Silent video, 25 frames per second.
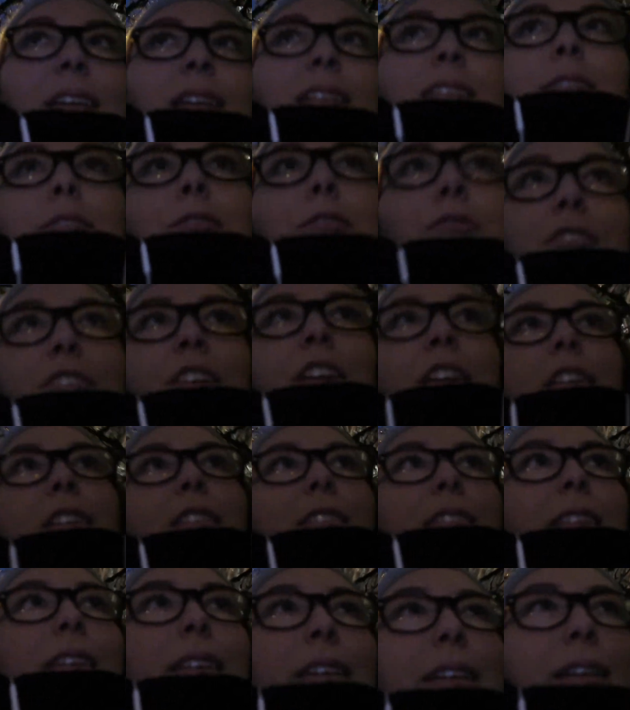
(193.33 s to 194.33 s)
in Eugene
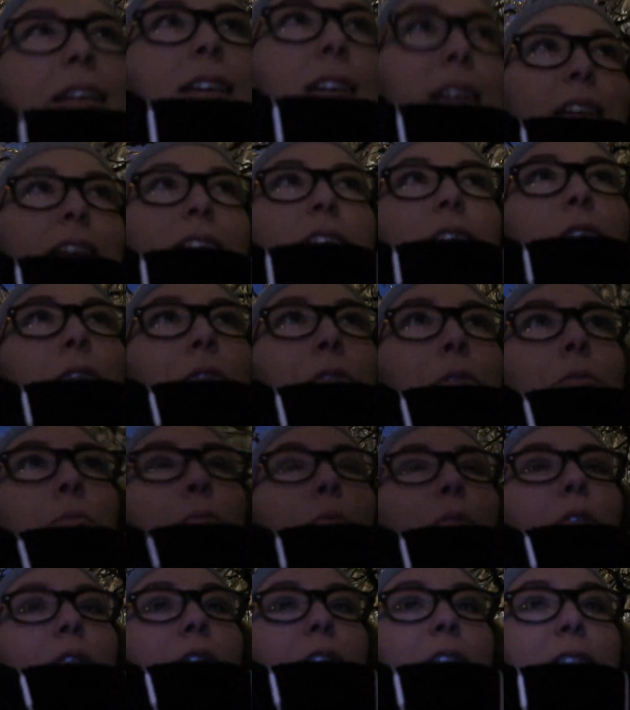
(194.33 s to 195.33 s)
is like the
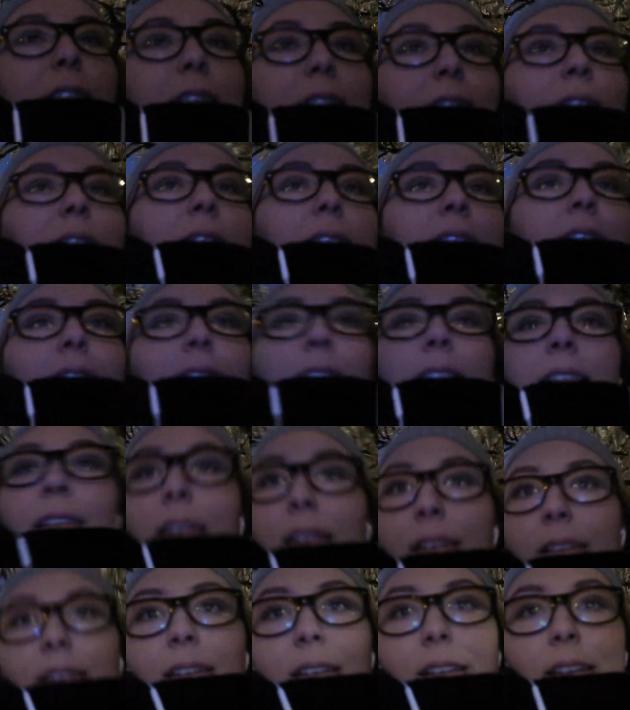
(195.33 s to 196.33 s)
worst
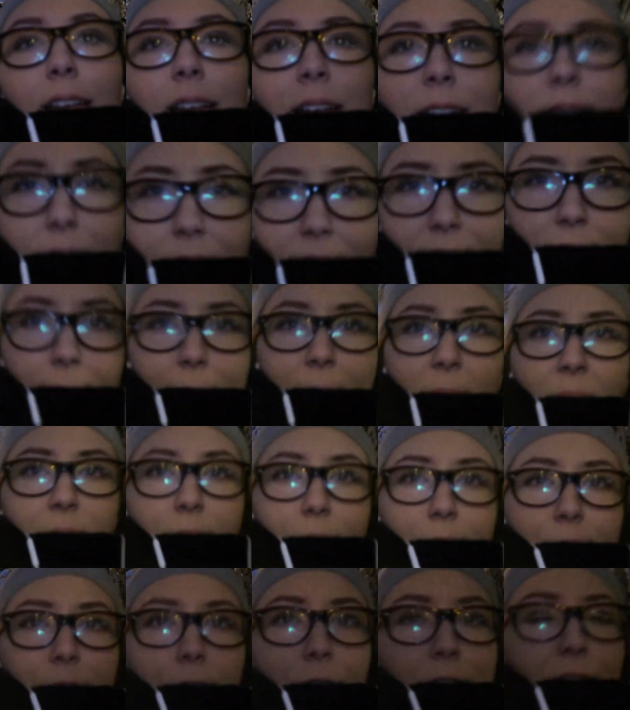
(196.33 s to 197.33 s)
in,
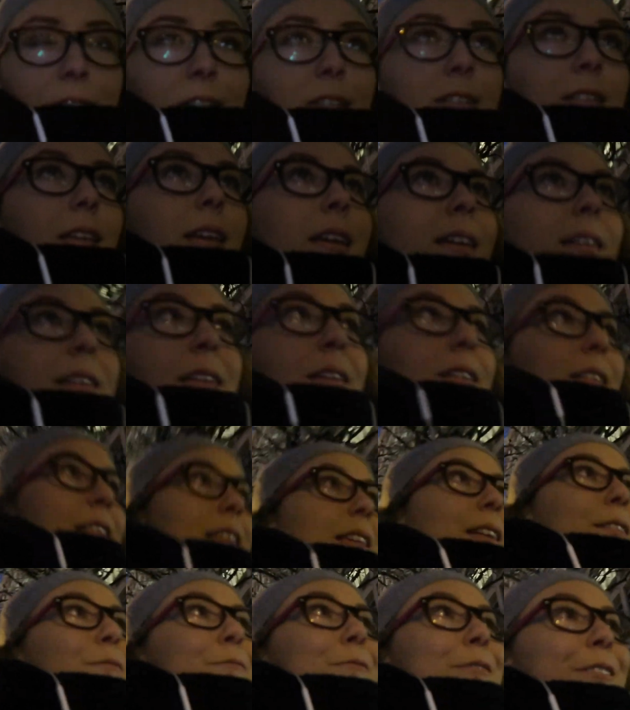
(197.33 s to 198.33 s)
not in focus,
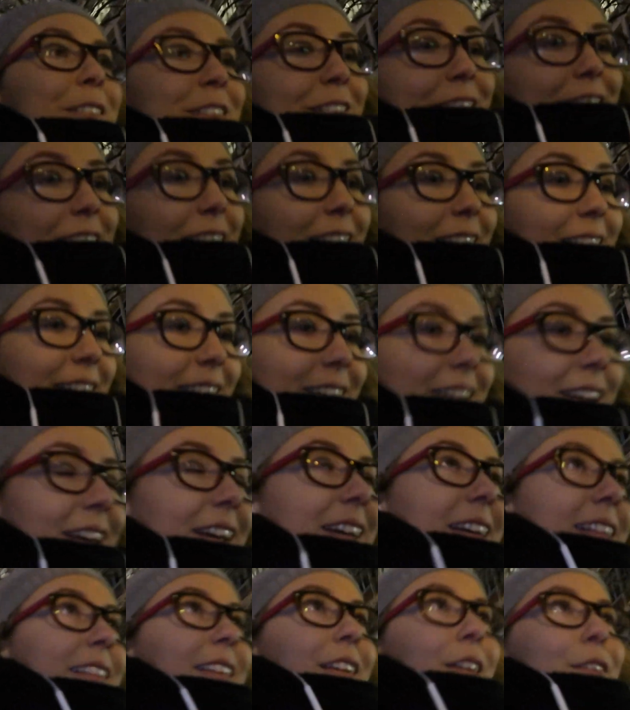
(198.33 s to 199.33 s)
it's the worst in
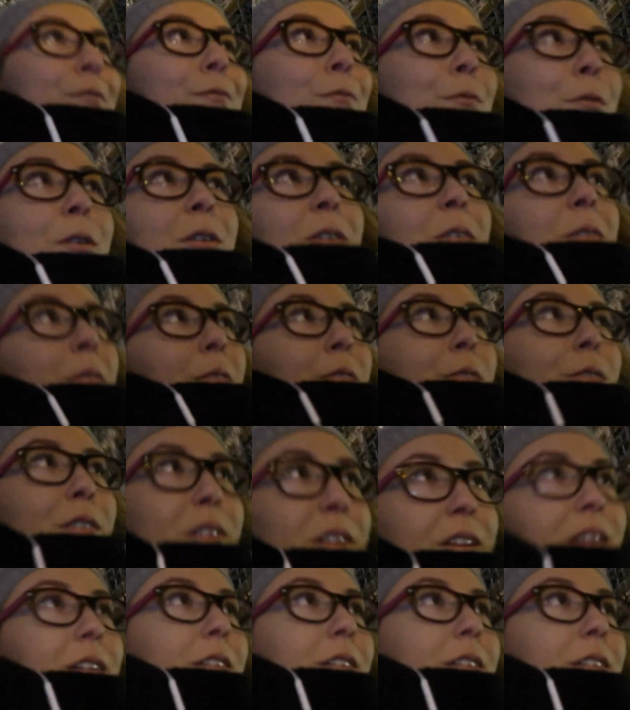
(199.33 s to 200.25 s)
like 40 or 30